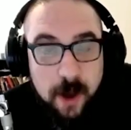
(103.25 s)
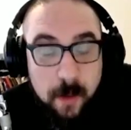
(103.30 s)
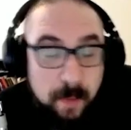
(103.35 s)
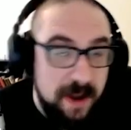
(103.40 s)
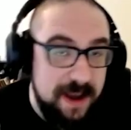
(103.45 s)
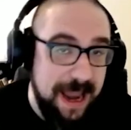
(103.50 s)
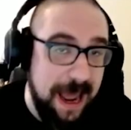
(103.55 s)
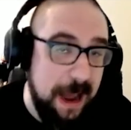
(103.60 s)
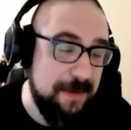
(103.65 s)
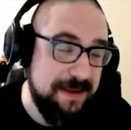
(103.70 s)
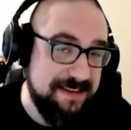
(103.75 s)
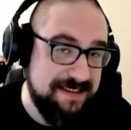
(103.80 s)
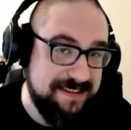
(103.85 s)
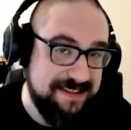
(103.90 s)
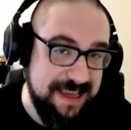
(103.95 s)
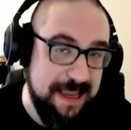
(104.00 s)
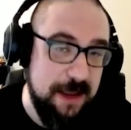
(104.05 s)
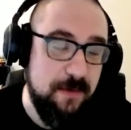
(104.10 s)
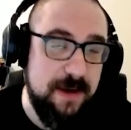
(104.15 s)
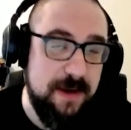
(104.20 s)
but now he's
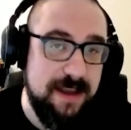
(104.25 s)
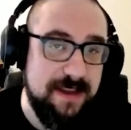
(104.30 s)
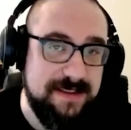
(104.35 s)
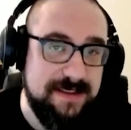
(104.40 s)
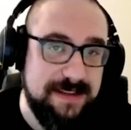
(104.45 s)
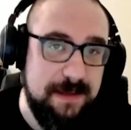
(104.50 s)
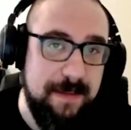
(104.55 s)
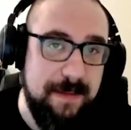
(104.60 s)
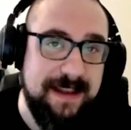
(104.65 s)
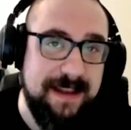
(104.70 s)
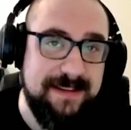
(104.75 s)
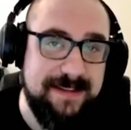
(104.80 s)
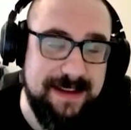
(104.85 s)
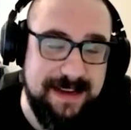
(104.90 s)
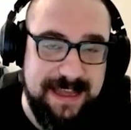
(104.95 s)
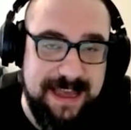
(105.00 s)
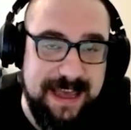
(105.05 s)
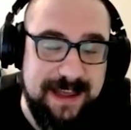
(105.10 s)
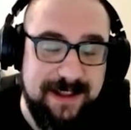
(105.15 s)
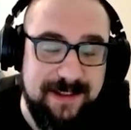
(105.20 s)
seriously
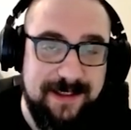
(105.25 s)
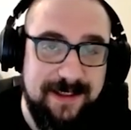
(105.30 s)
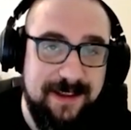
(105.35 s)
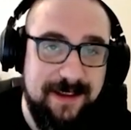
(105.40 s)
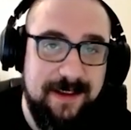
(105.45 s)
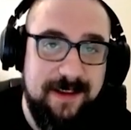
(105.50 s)
mentally ill.